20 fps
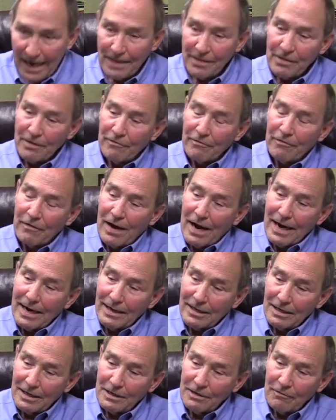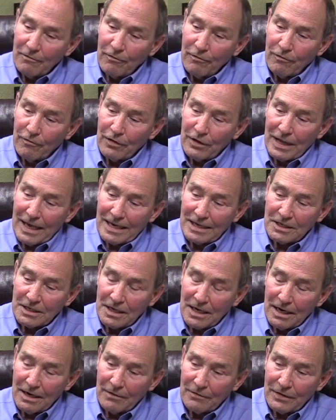and the violent
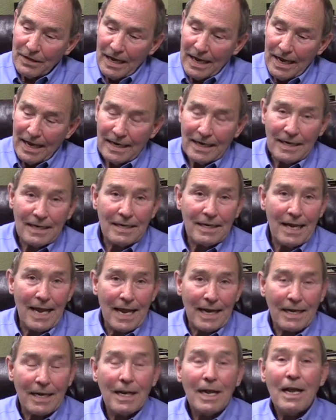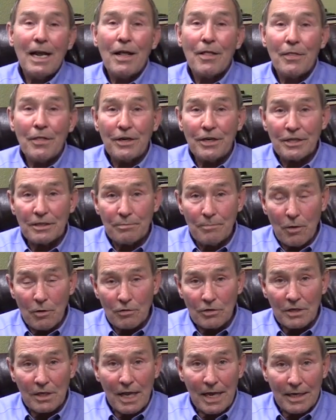flexing of the head and neck that is
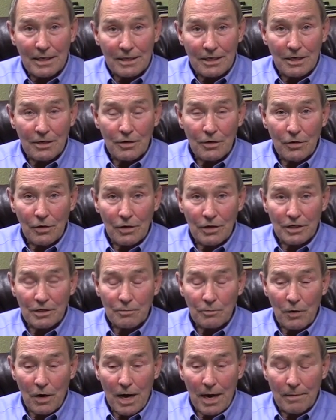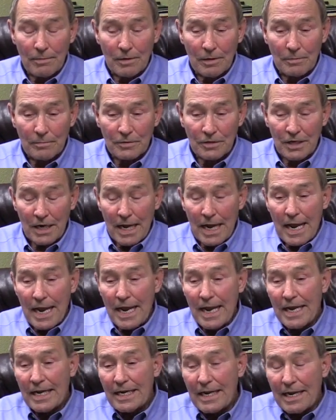most likely to cause problems.
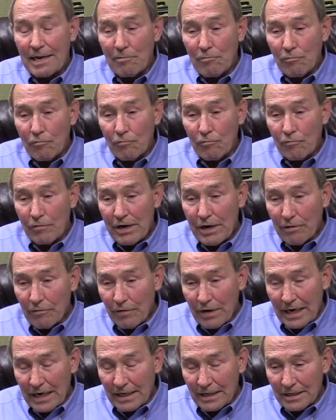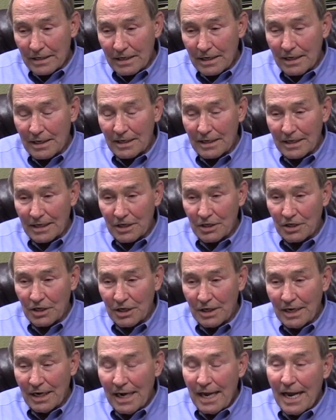In a rear-end
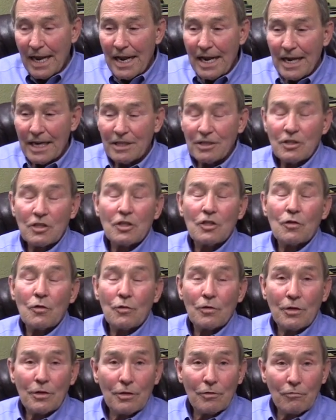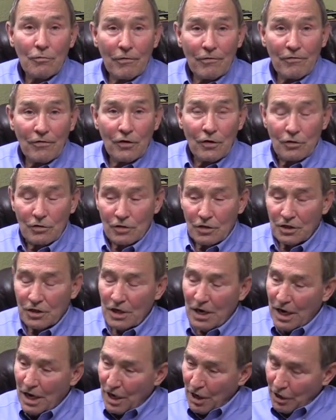collision, it's sort of the
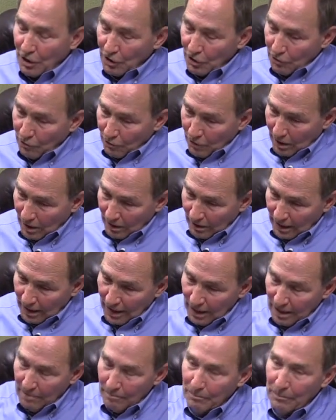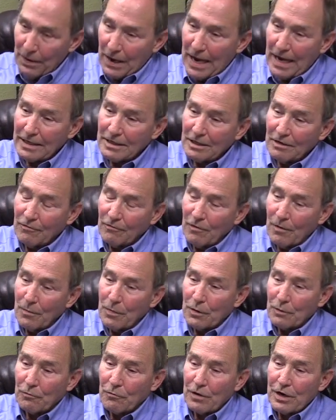reverse. You are impacted
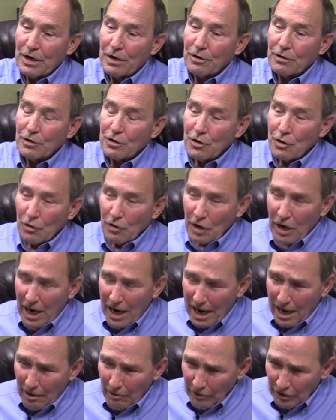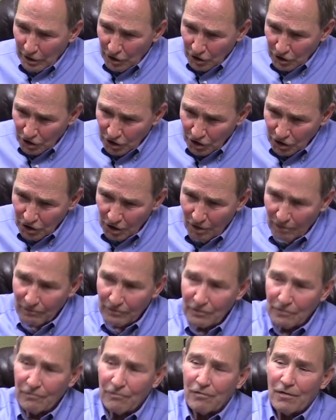from the rear, your car is
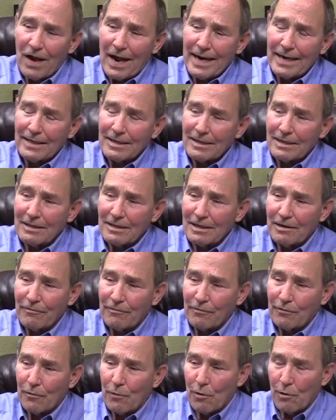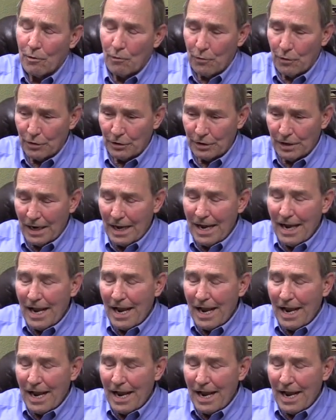shoved violently forward.